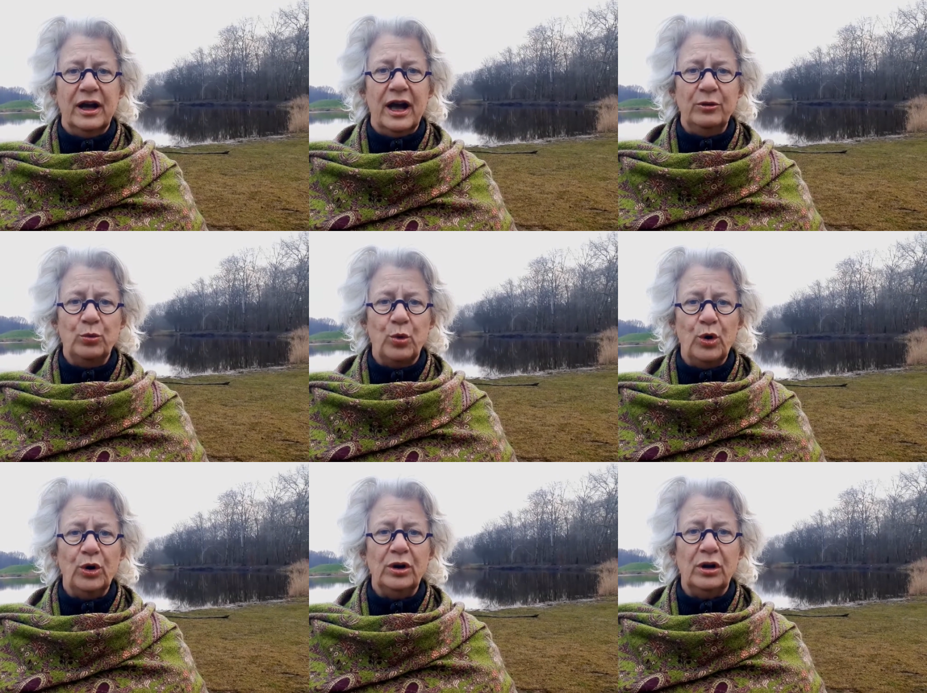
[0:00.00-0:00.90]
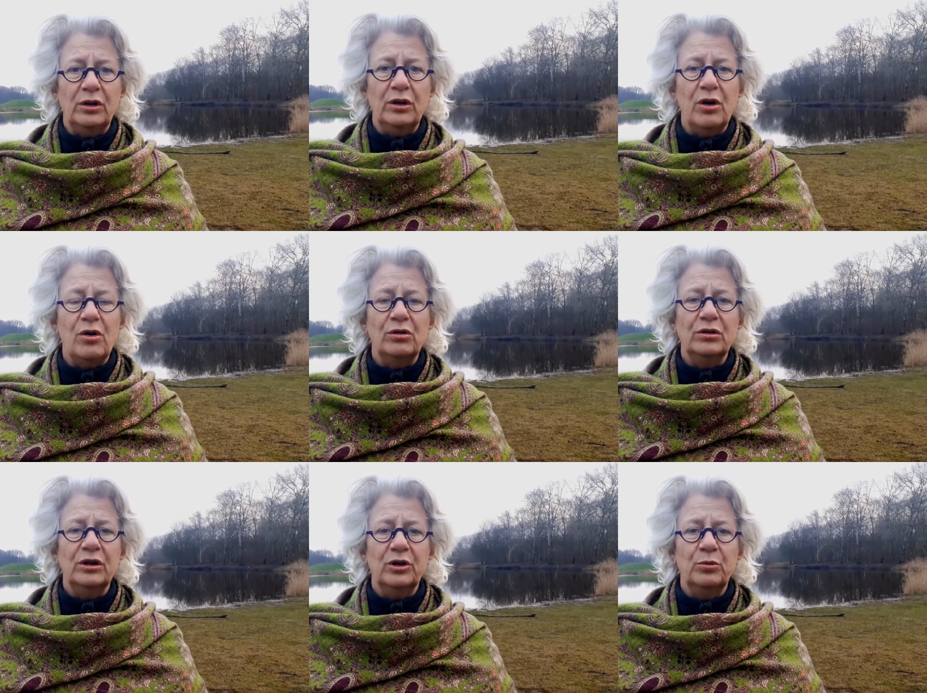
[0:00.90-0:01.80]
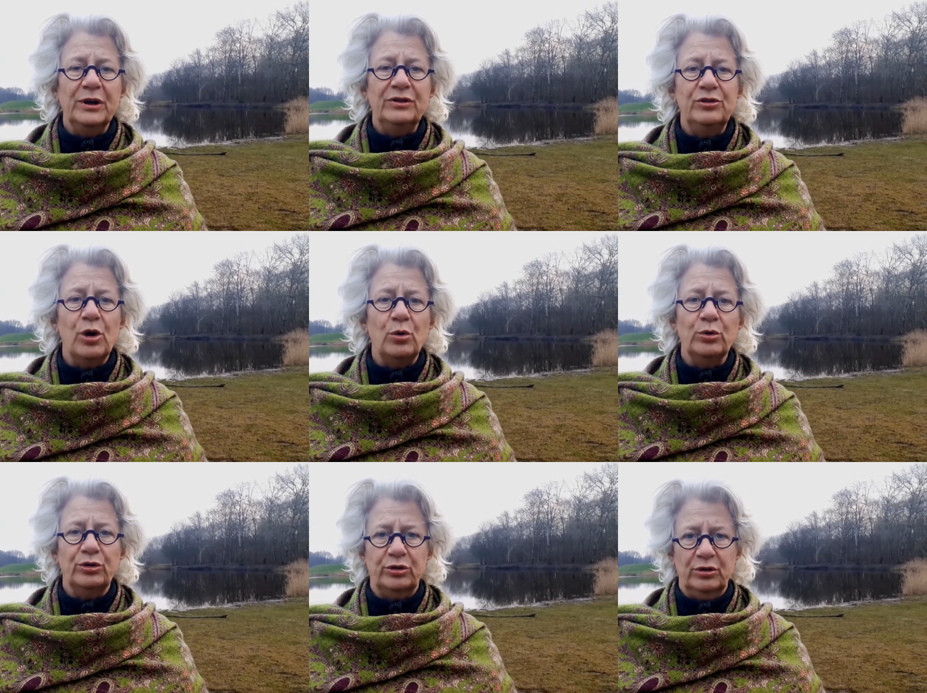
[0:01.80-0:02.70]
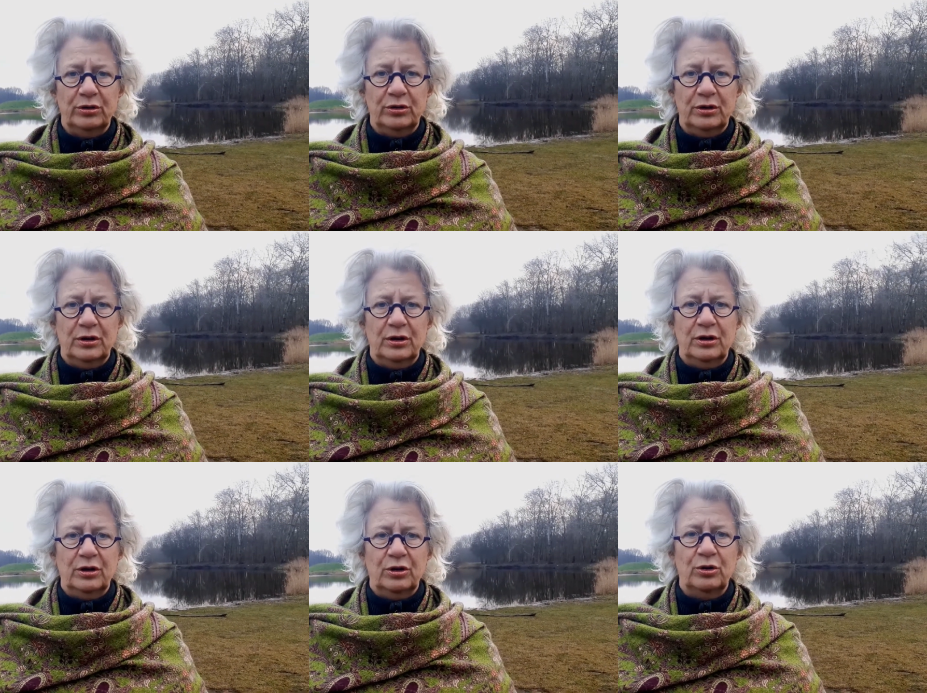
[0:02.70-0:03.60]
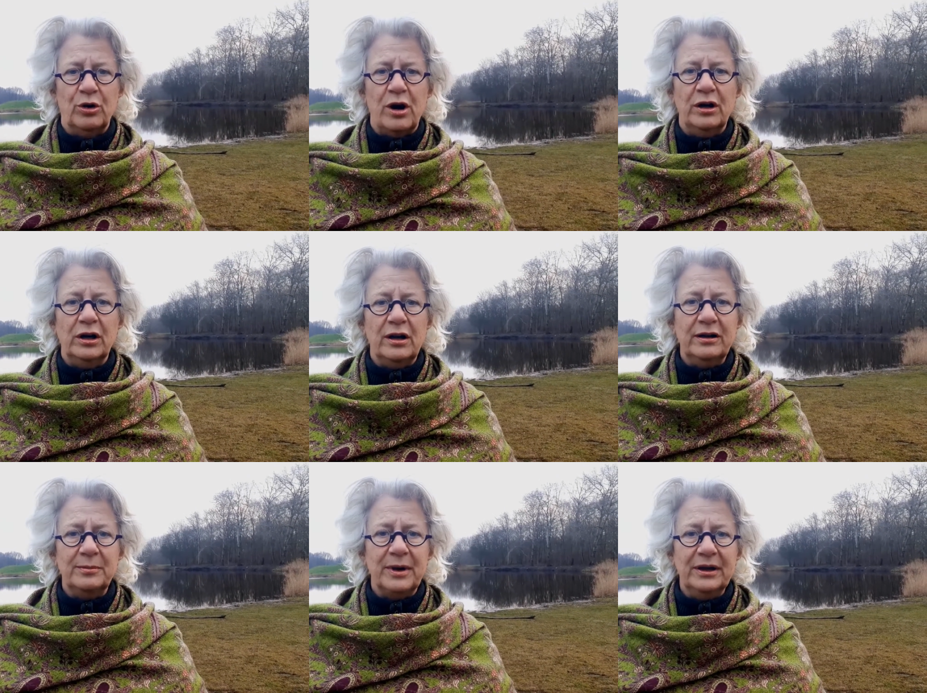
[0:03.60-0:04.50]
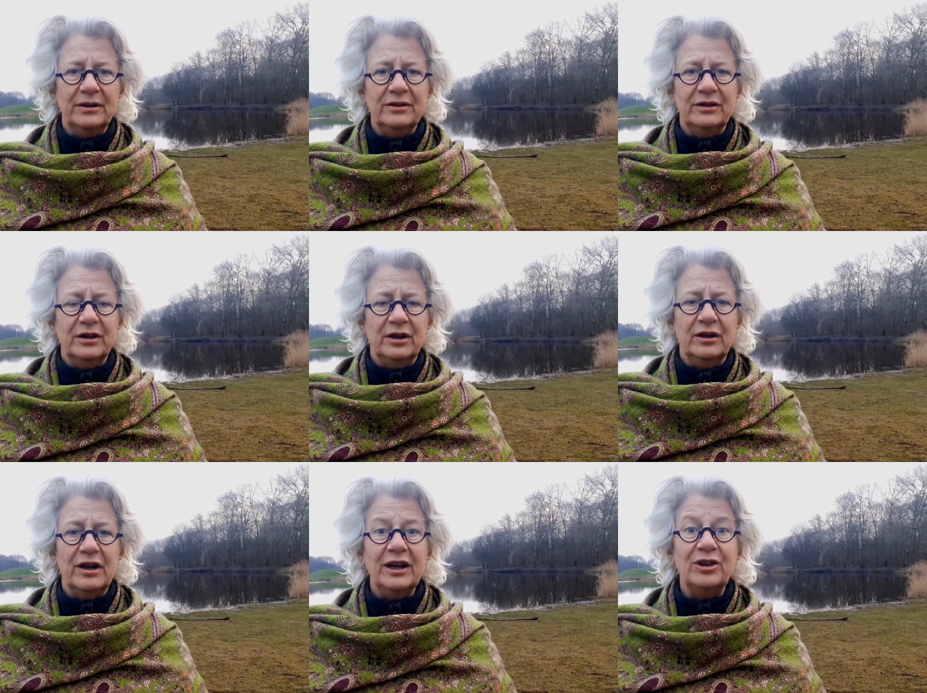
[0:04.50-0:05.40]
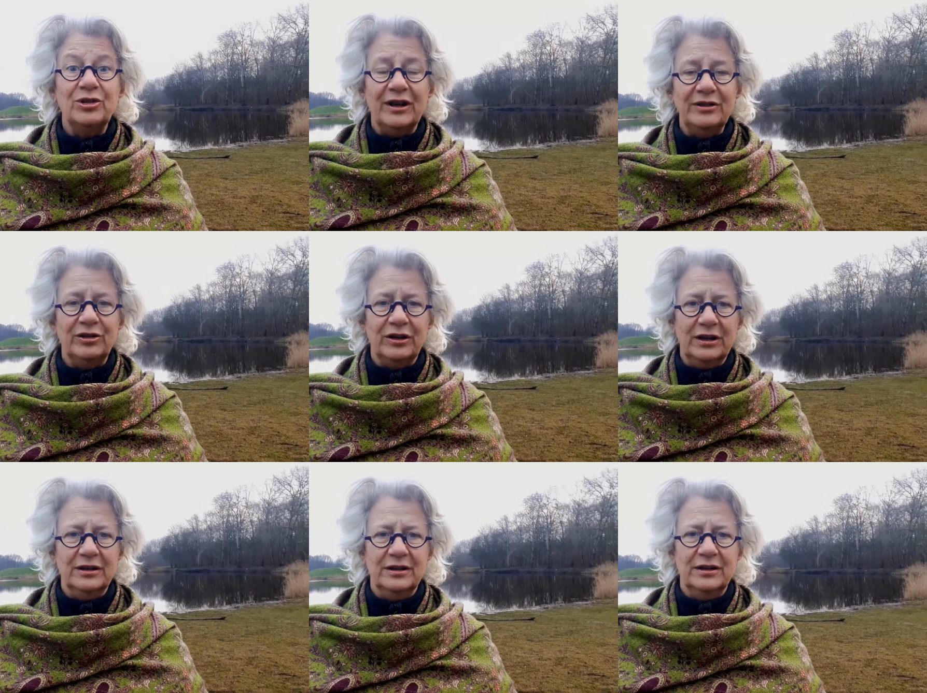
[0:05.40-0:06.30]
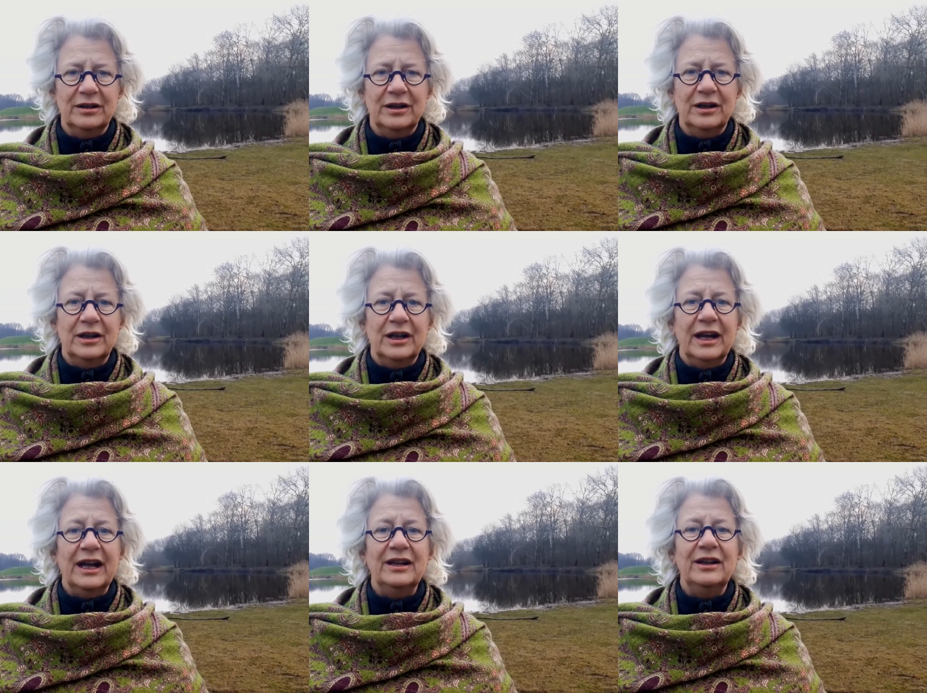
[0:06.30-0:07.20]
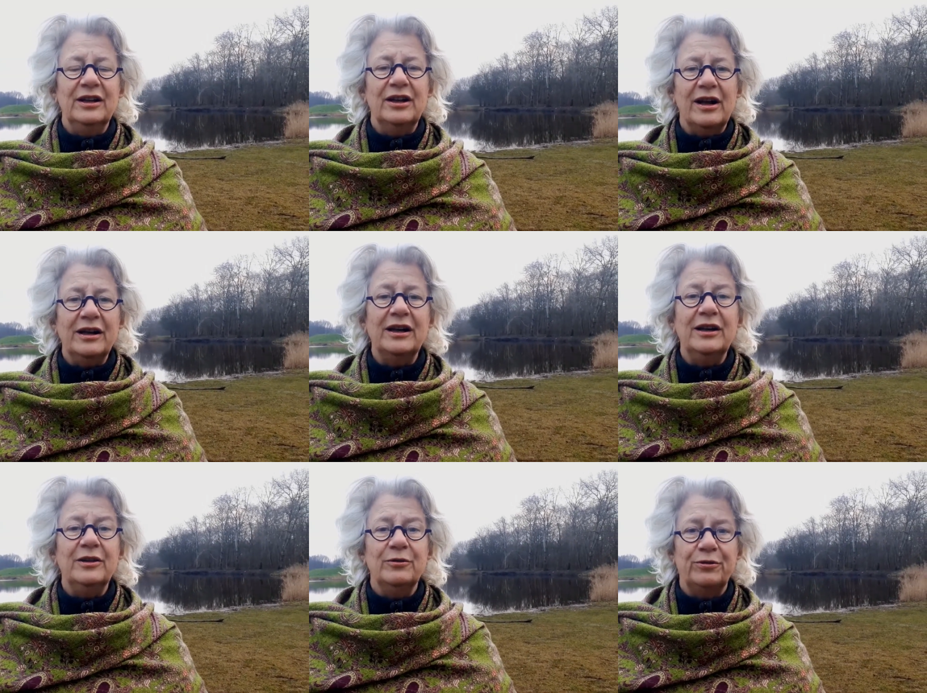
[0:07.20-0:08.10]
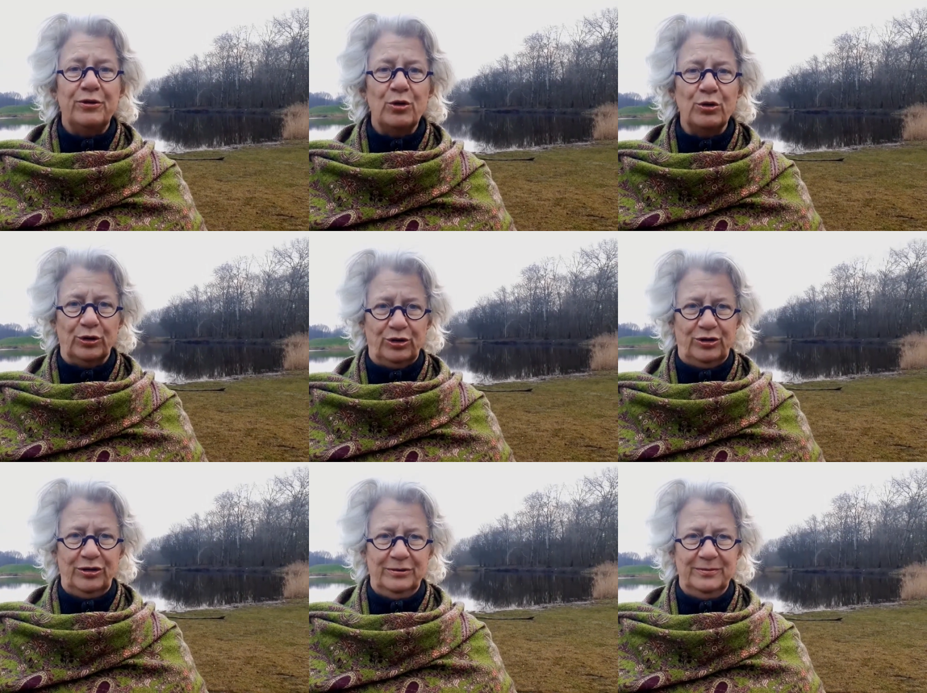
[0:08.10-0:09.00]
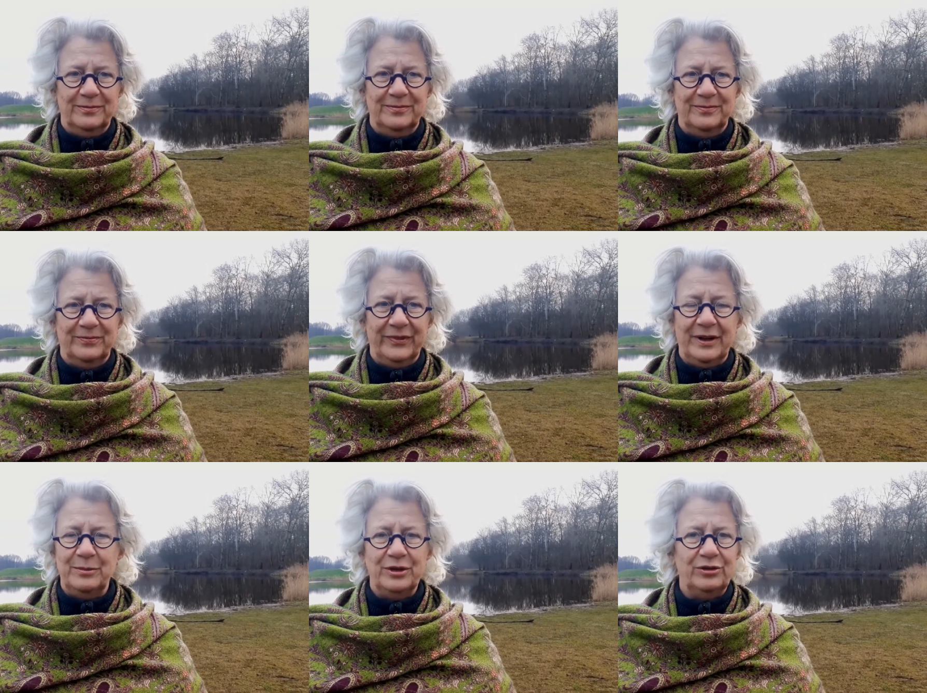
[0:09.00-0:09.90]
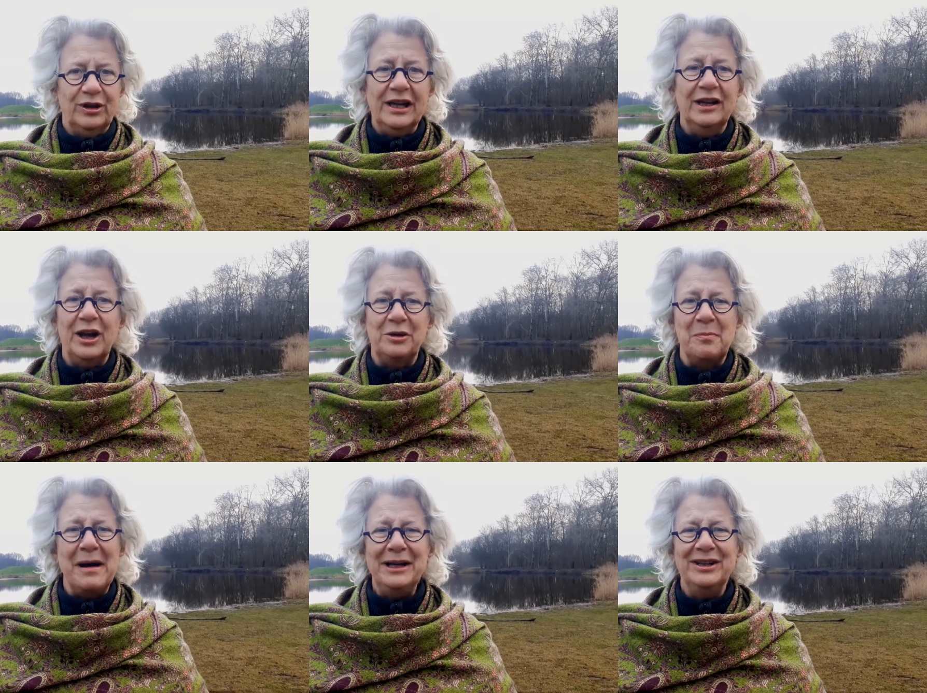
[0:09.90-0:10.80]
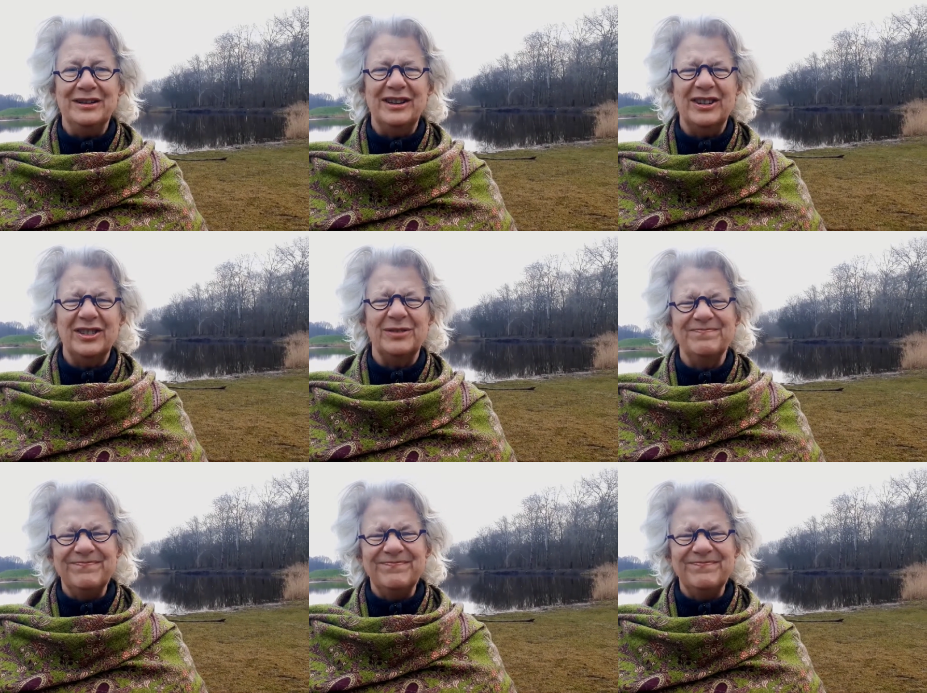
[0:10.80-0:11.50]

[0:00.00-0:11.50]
and work along with those who are like-minded, like-sensing, and like-focused. I'm not saying like-minded, because